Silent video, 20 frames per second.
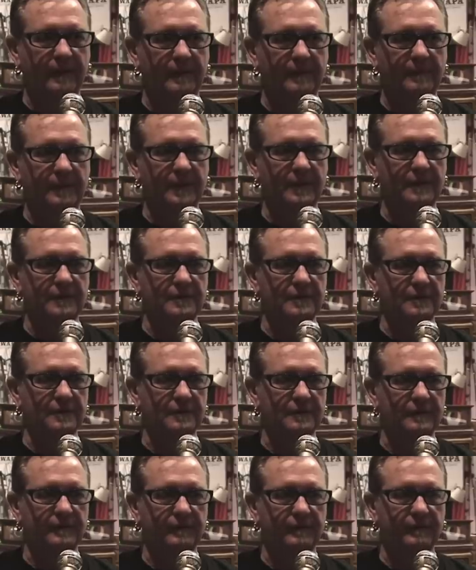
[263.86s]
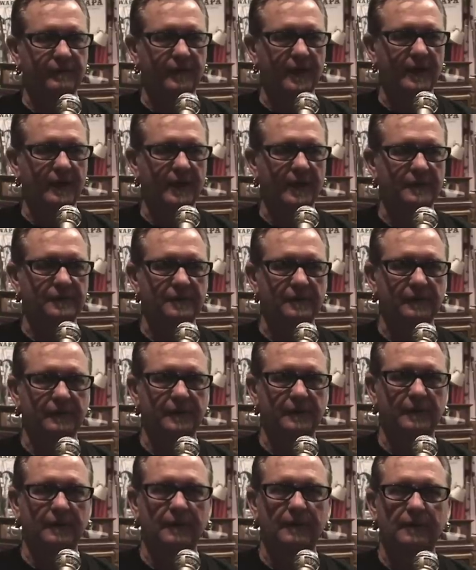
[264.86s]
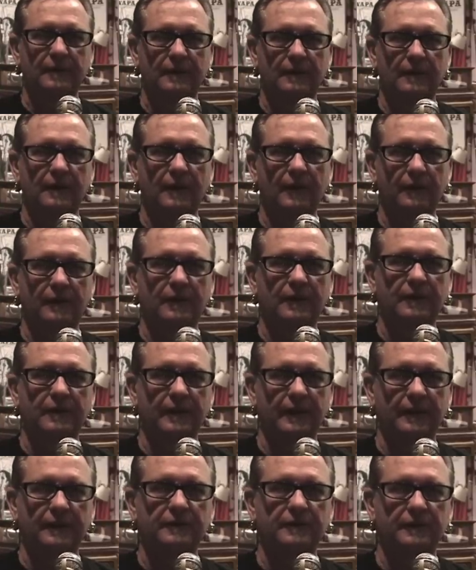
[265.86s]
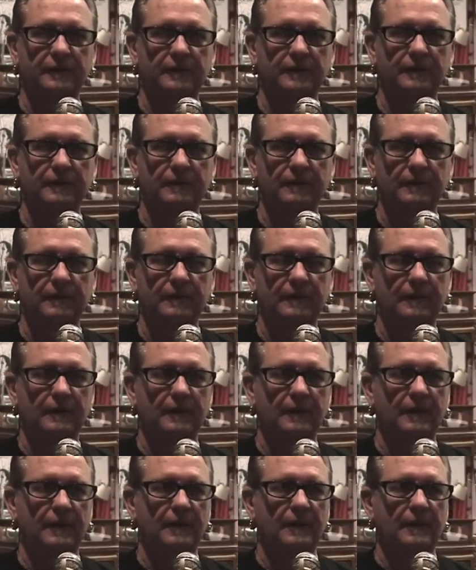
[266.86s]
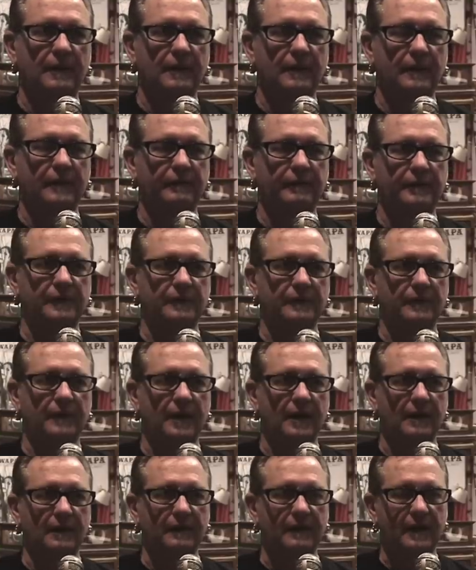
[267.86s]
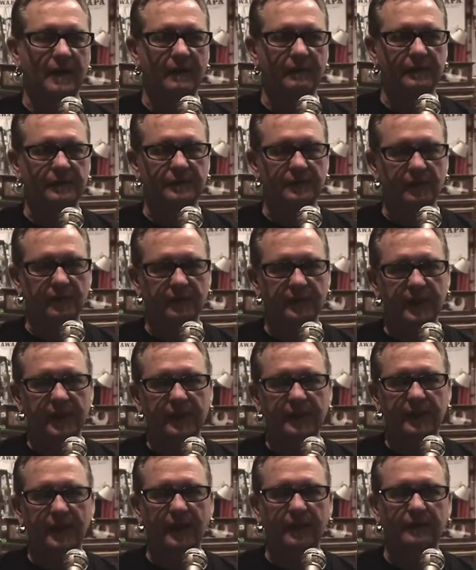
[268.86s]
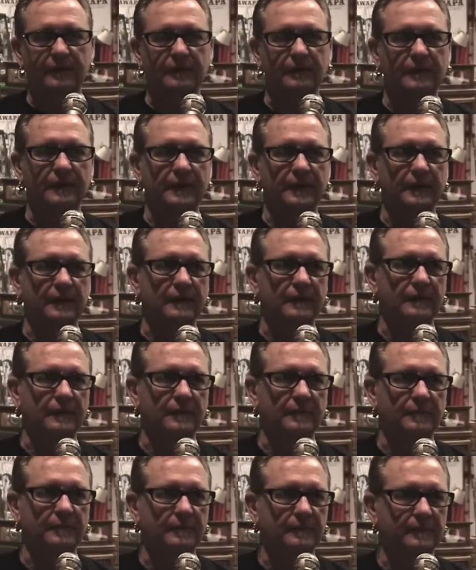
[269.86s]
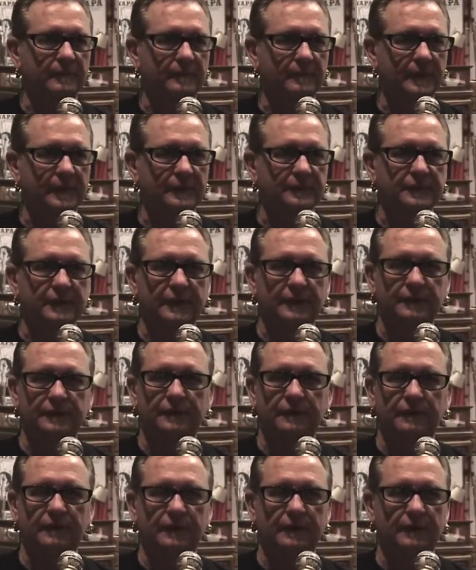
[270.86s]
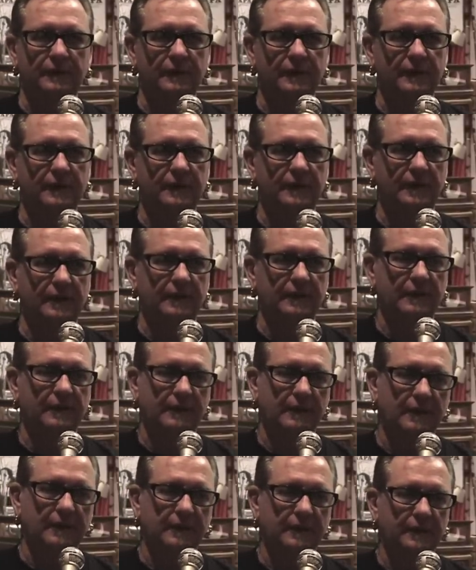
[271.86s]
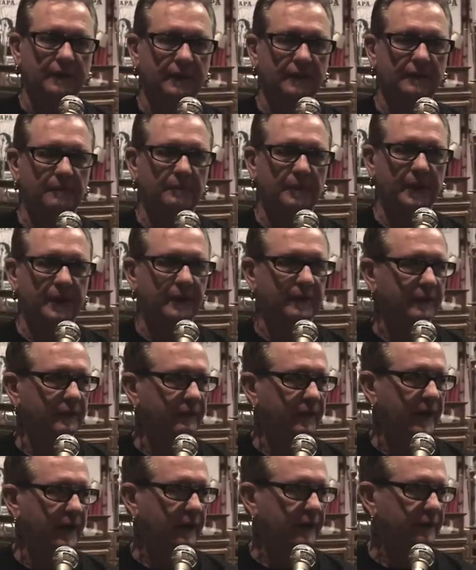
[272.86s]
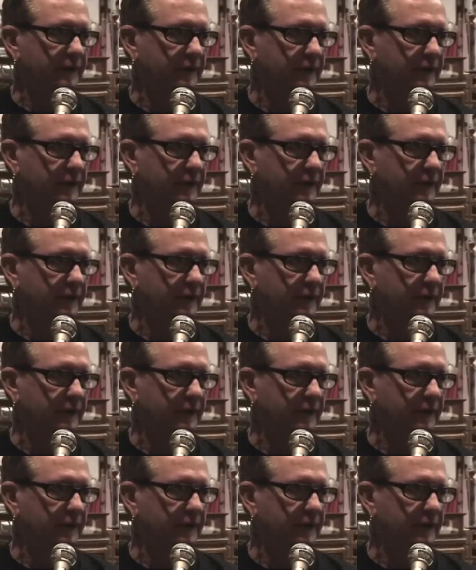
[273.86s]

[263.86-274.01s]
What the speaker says: Because it's financially a good thing to do. If you have a slow day tattooing and your piercing's doing good, then you can pay your rent.